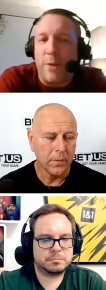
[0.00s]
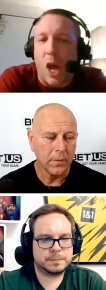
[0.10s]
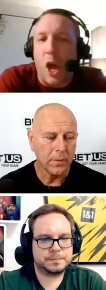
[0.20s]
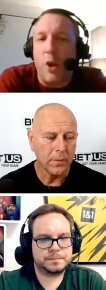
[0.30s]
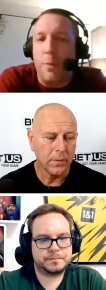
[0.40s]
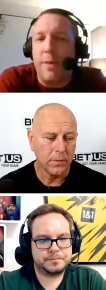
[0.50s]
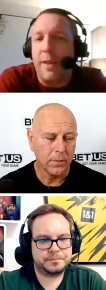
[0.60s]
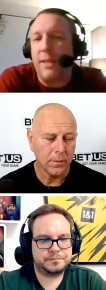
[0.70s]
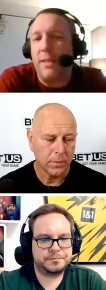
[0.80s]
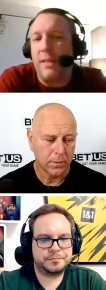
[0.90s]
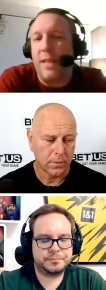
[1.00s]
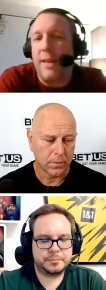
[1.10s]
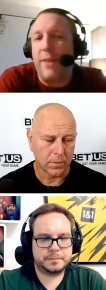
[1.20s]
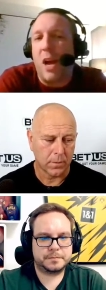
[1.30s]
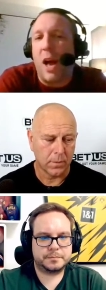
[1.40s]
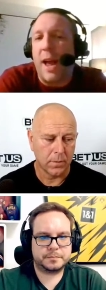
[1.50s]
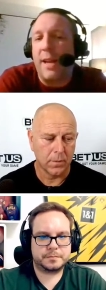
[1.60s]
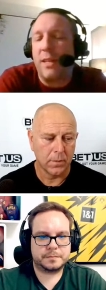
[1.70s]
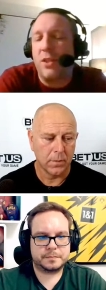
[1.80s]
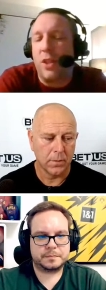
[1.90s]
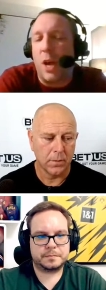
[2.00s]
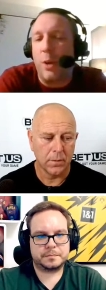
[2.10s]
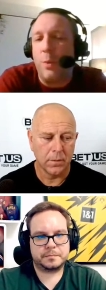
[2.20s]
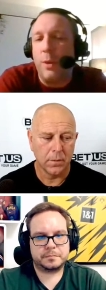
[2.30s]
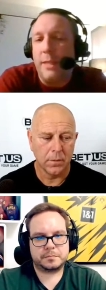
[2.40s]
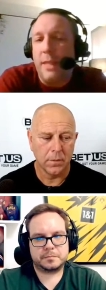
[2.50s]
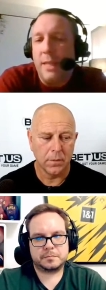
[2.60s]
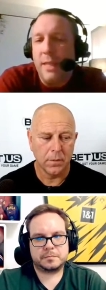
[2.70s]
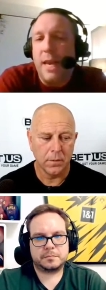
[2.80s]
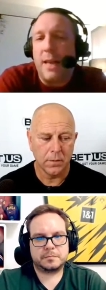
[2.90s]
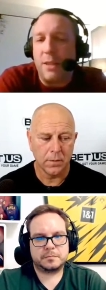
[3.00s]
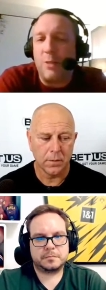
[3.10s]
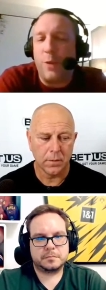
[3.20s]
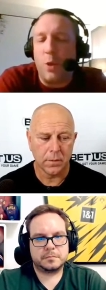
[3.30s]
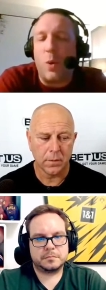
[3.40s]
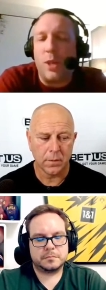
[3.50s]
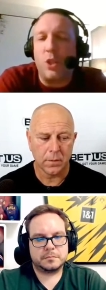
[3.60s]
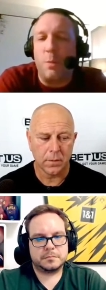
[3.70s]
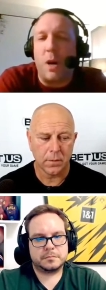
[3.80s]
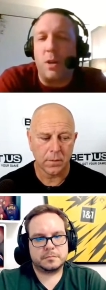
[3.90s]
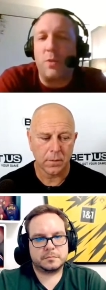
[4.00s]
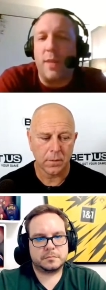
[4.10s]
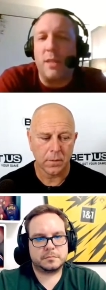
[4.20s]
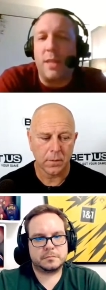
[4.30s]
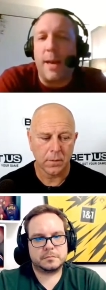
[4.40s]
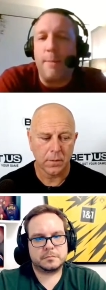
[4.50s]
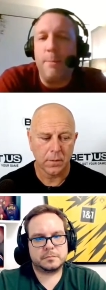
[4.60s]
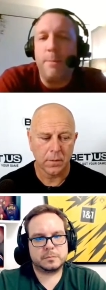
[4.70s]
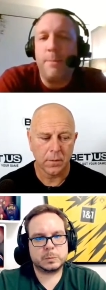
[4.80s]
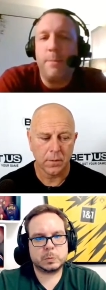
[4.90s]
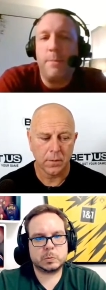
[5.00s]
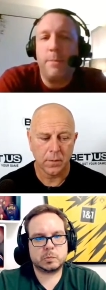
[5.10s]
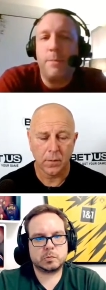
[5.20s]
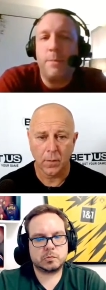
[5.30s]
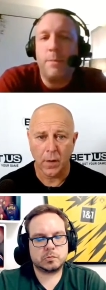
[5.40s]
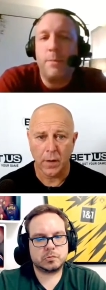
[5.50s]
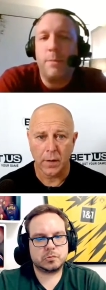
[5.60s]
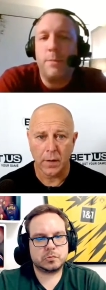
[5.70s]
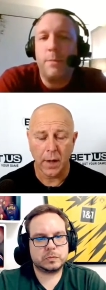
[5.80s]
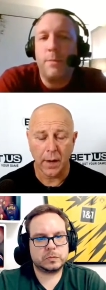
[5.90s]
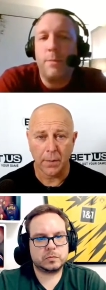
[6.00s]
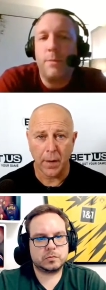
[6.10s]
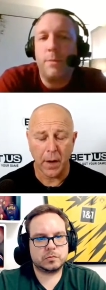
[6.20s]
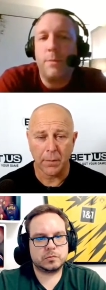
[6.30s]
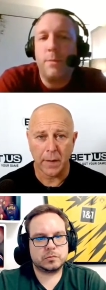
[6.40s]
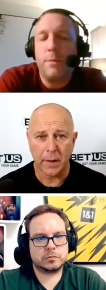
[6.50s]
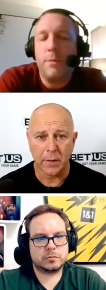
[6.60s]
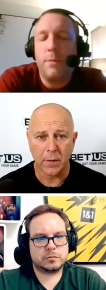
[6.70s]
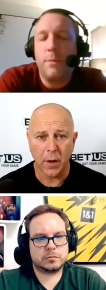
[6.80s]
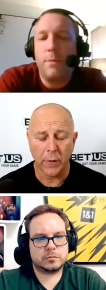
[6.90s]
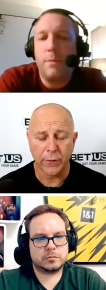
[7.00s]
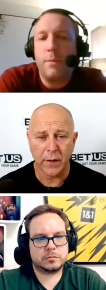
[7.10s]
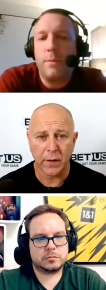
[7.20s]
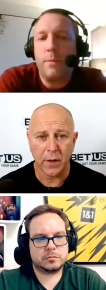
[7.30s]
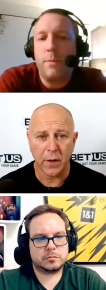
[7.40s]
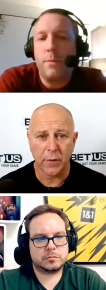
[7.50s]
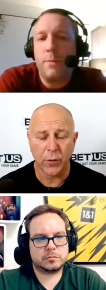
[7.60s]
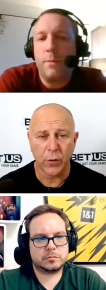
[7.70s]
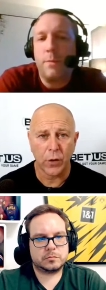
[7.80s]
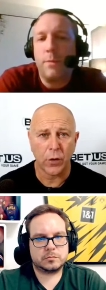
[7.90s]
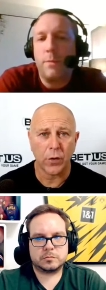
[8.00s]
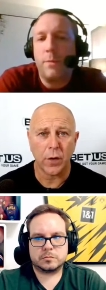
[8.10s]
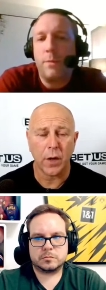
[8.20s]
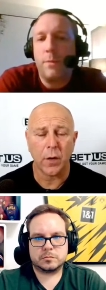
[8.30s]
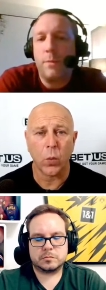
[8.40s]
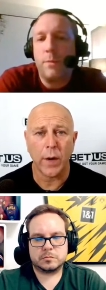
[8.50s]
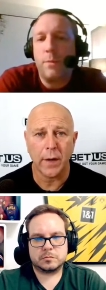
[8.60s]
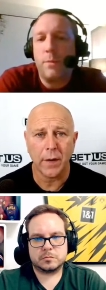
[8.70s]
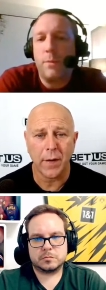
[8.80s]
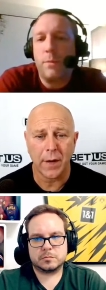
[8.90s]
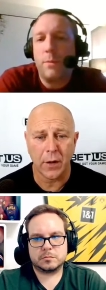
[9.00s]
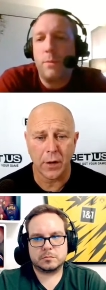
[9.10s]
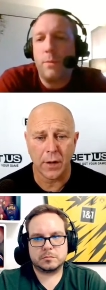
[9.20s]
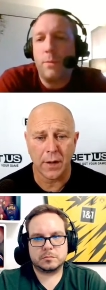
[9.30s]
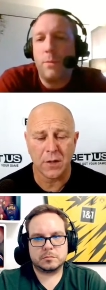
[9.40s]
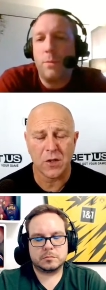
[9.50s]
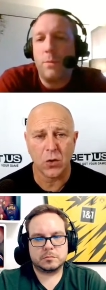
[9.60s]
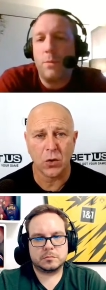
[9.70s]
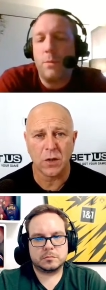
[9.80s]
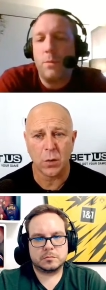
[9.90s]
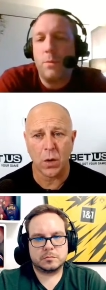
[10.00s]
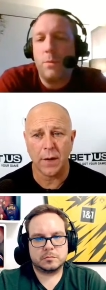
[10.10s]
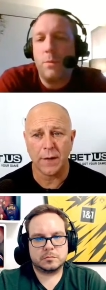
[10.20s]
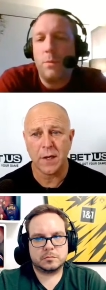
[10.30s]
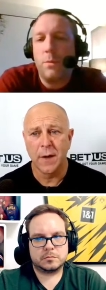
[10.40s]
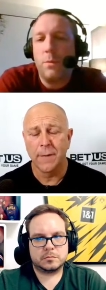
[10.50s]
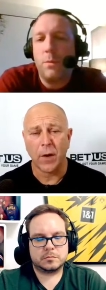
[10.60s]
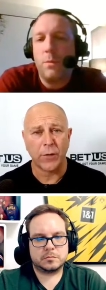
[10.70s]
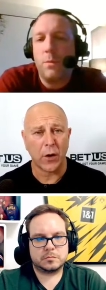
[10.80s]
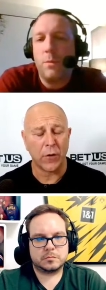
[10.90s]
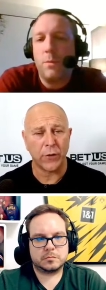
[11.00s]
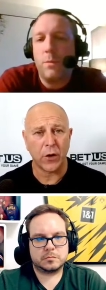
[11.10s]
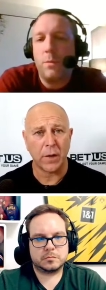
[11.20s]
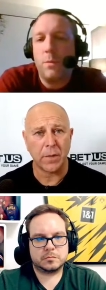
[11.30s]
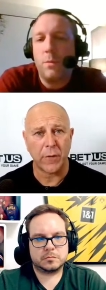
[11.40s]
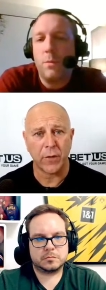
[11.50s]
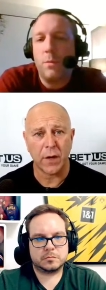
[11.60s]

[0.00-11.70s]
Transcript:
Speaker 1: found a home, I think, since leaving Ajax. So, yeah, there's a few question marks for this game.
Speaker 2: Yeah, I mean, I think that if Union win, they're going to need to score twice. I think Hoffenheim